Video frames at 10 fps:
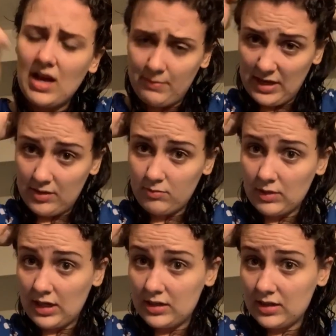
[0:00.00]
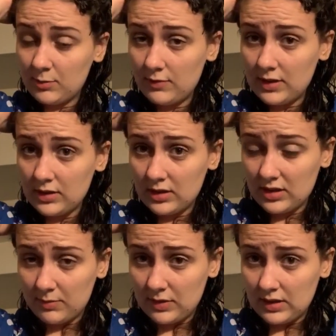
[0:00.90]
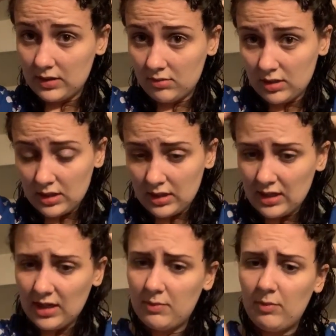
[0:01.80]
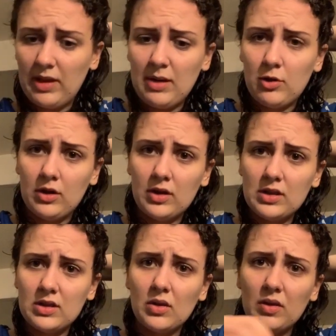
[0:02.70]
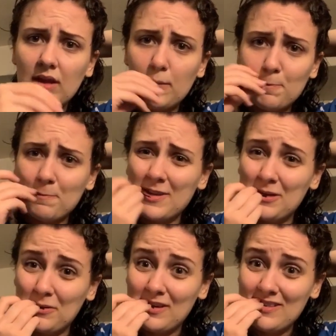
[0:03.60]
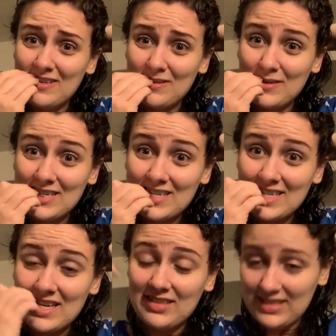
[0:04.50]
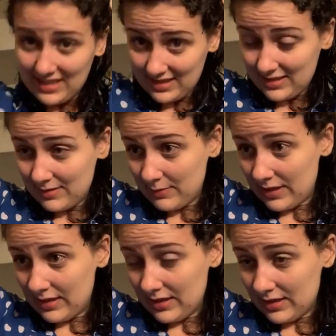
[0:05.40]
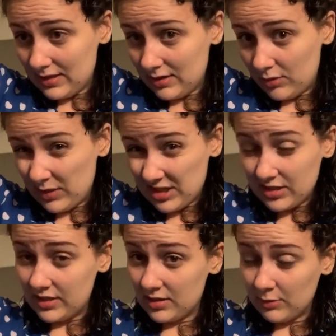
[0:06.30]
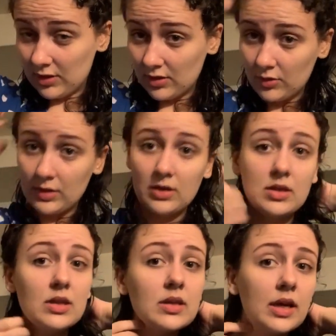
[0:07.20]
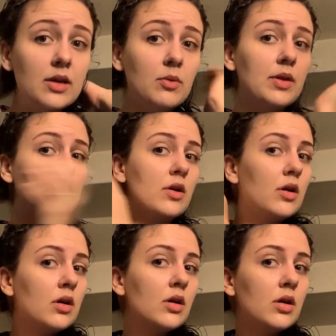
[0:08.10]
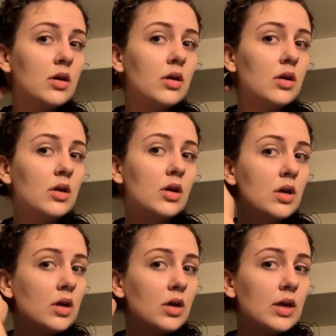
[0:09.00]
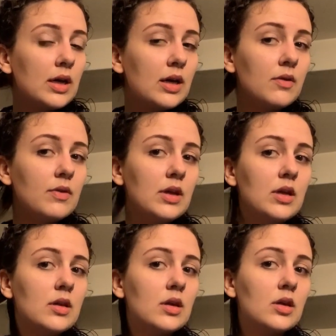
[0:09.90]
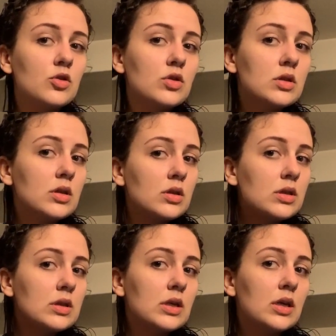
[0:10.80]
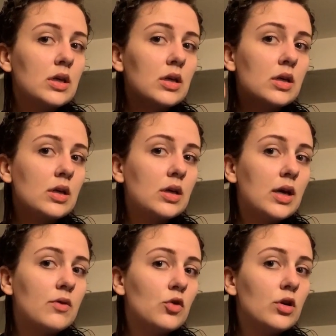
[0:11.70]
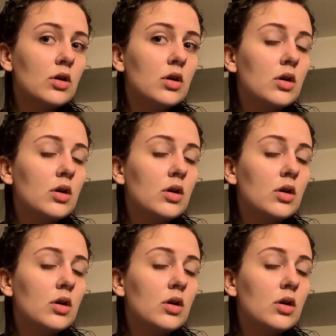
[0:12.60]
I might cut some of this, except that I've been blabbering on so that don't really know where to cut it. But I guess they'll watch this tomorrow and decide whether I have anything interesting to say ever. And